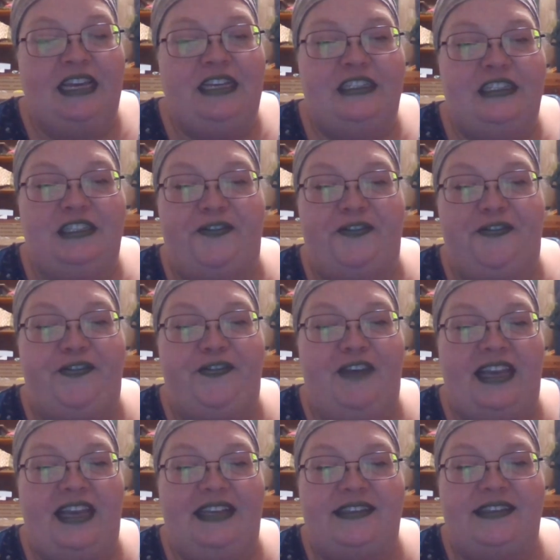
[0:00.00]
to
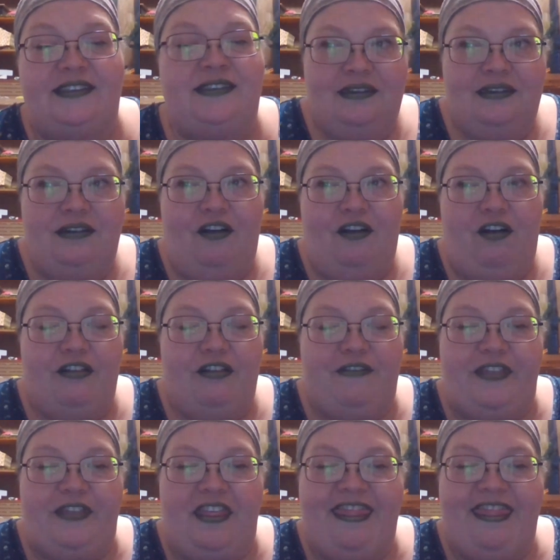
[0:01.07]
face all
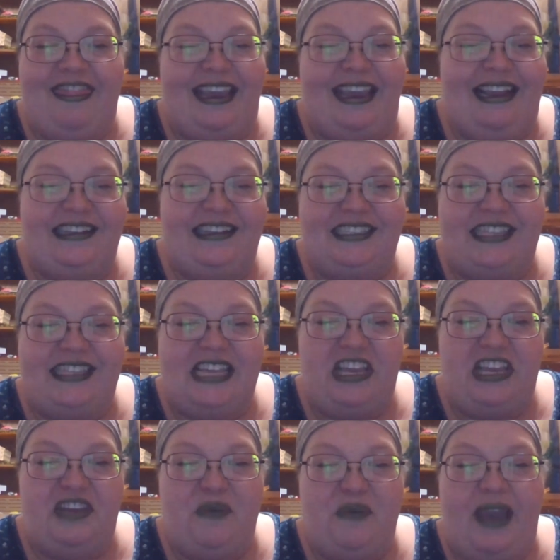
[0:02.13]
of the things that
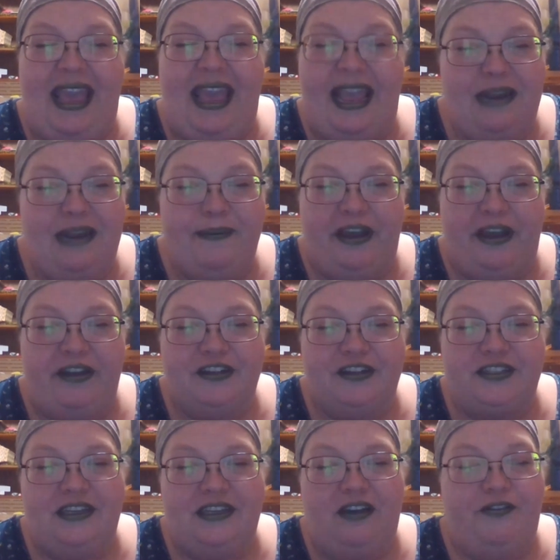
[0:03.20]
you hate about
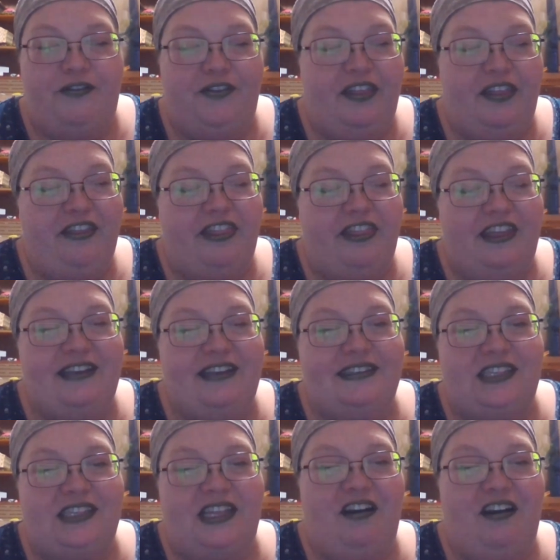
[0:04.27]
yourself and the
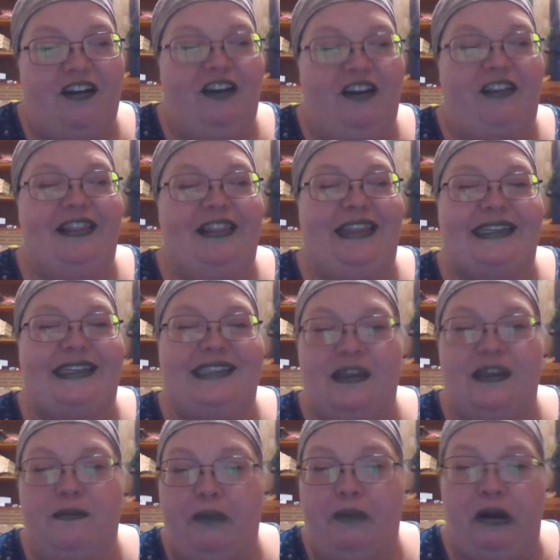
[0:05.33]
things that are less
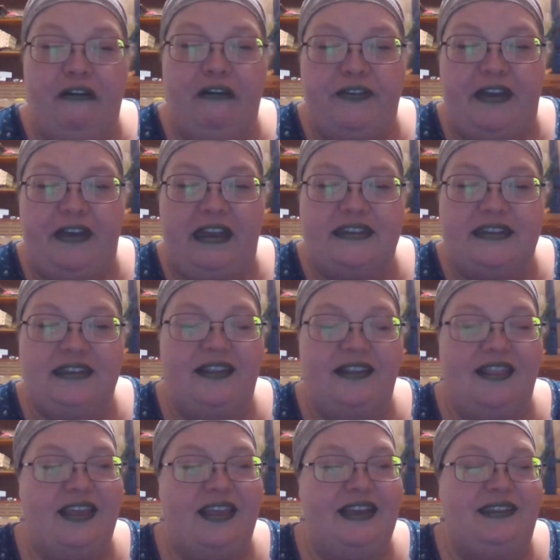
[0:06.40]
than perfect and the
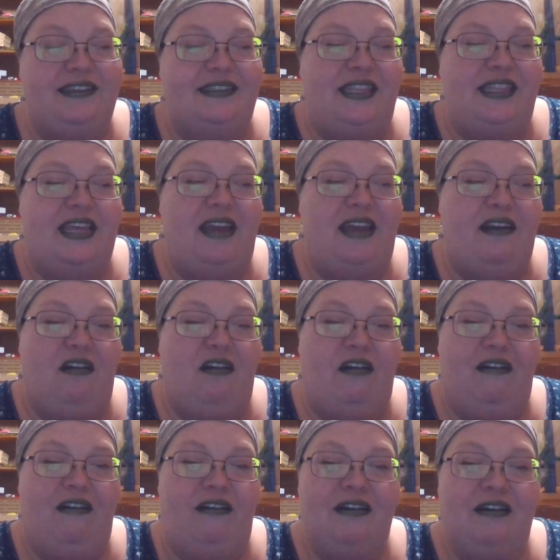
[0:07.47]
things that
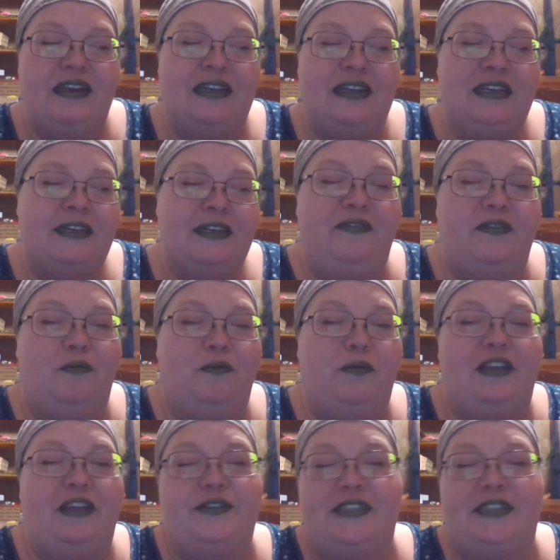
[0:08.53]
are
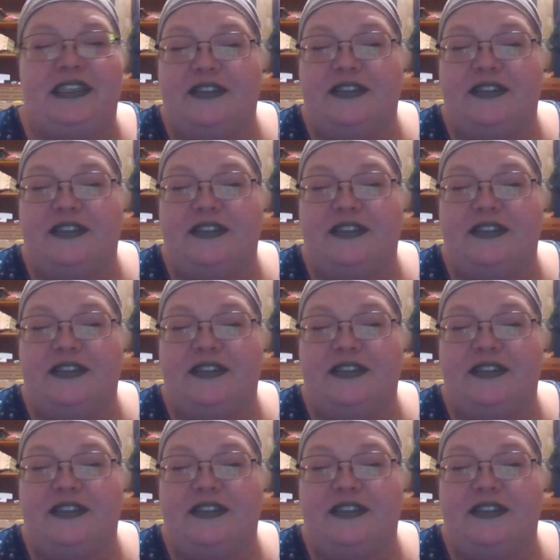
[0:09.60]
what you see as